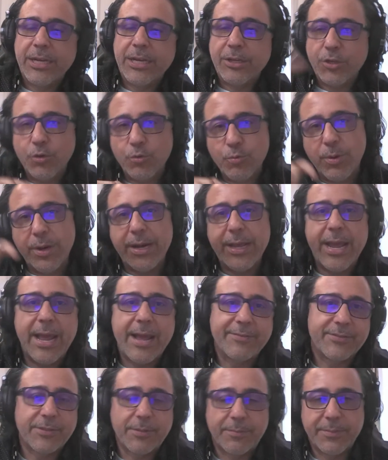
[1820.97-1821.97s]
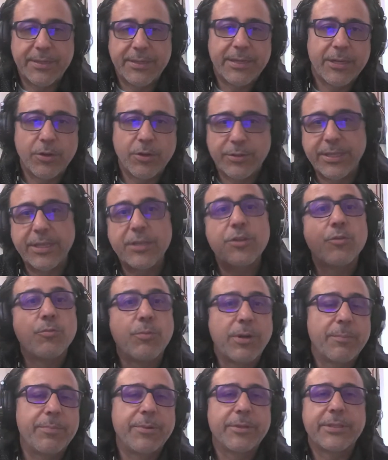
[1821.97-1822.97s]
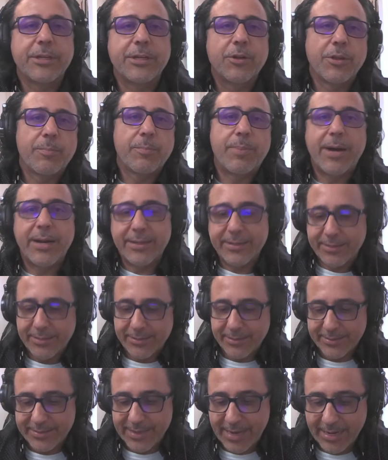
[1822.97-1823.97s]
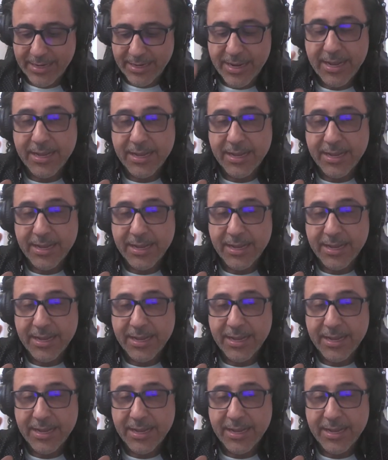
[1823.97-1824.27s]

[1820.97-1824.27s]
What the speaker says: you want to have something, that you want to build another pot on the side.